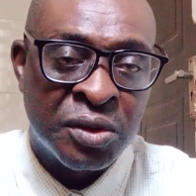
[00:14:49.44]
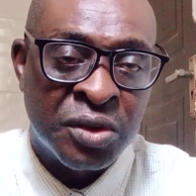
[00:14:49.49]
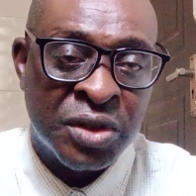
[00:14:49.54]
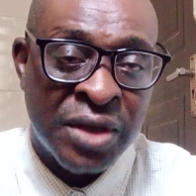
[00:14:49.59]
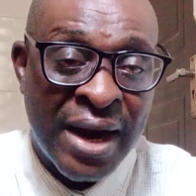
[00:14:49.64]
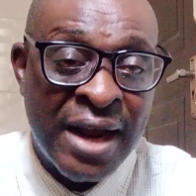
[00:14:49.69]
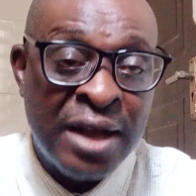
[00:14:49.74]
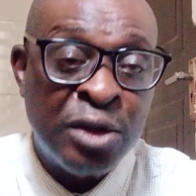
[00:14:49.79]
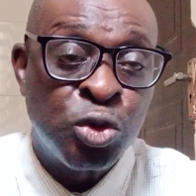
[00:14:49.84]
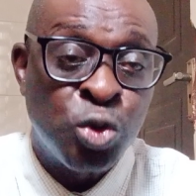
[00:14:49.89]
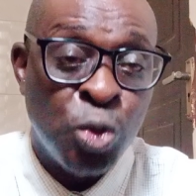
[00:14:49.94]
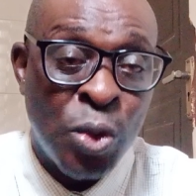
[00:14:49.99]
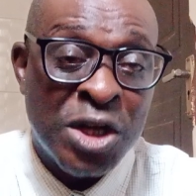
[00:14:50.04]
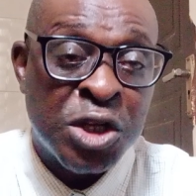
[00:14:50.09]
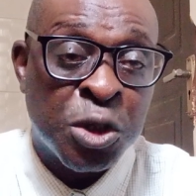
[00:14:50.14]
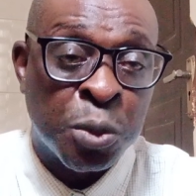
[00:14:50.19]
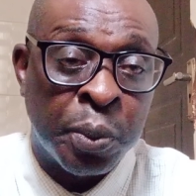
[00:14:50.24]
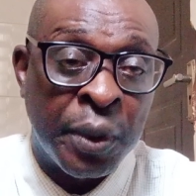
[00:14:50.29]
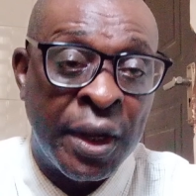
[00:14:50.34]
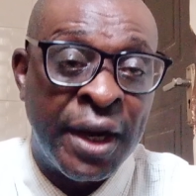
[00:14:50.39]
trying to
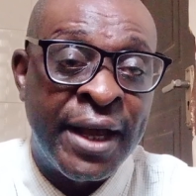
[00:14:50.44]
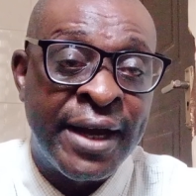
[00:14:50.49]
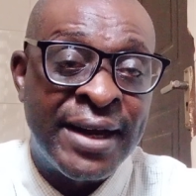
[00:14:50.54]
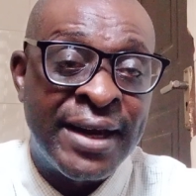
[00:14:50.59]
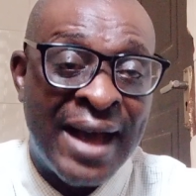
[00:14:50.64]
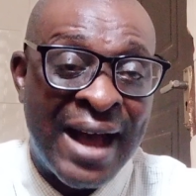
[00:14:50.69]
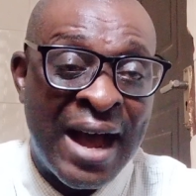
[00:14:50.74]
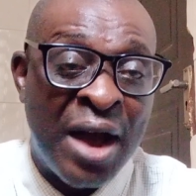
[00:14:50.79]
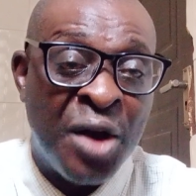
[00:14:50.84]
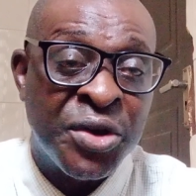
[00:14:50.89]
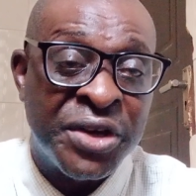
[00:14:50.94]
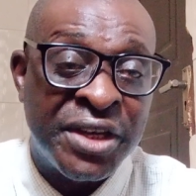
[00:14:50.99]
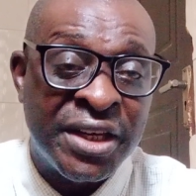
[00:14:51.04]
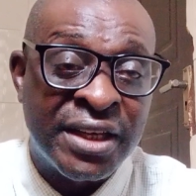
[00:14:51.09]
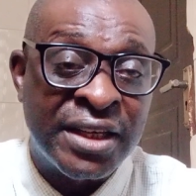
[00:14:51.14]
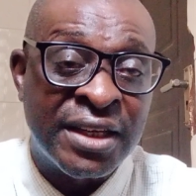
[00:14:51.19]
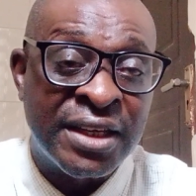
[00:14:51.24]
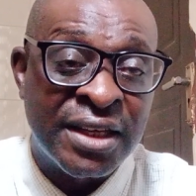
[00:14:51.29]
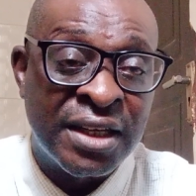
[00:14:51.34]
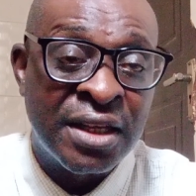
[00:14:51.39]
explain how
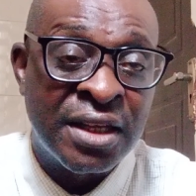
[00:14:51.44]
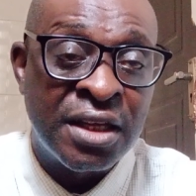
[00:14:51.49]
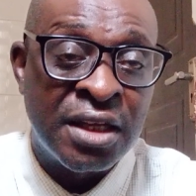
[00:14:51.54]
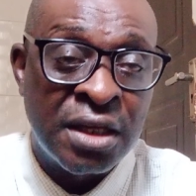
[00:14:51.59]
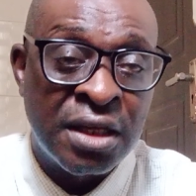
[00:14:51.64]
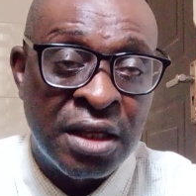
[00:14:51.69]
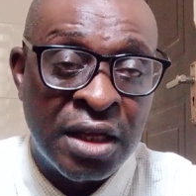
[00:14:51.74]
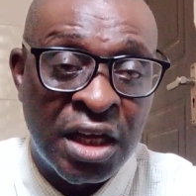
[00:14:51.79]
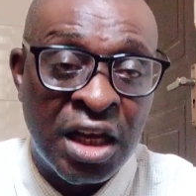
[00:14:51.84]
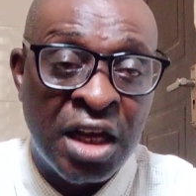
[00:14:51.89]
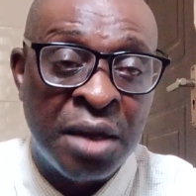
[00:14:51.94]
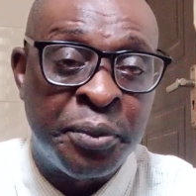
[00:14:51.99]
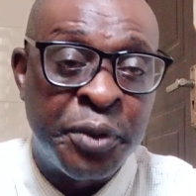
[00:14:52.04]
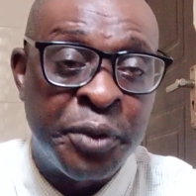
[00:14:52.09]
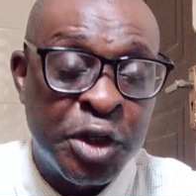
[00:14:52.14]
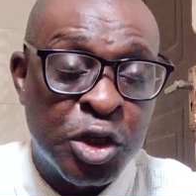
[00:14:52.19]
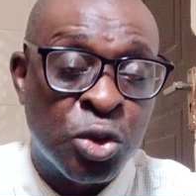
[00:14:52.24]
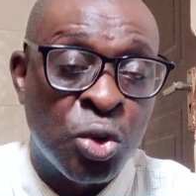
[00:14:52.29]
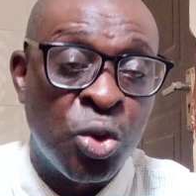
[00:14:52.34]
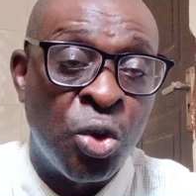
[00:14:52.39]
he helped
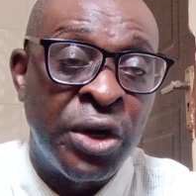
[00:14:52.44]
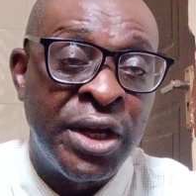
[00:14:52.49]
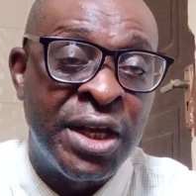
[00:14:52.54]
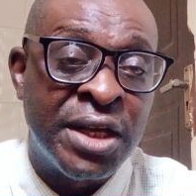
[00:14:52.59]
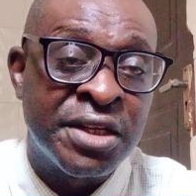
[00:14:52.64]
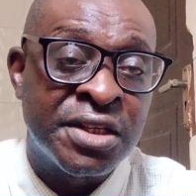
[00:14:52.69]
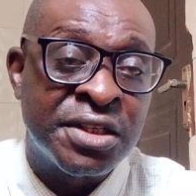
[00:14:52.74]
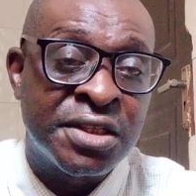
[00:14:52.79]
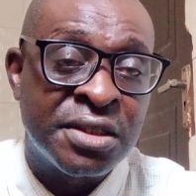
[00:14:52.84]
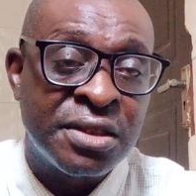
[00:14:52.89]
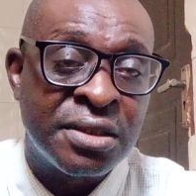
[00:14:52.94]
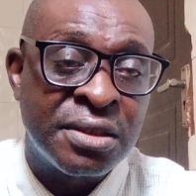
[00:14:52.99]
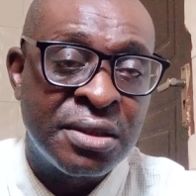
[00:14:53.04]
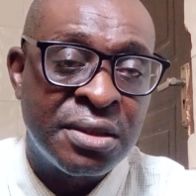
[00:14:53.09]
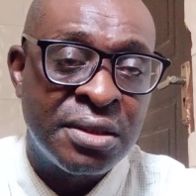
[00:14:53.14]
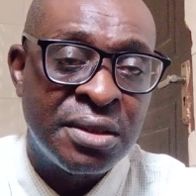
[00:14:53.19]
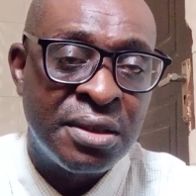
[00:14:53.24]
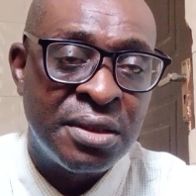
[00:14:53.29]
his colleagues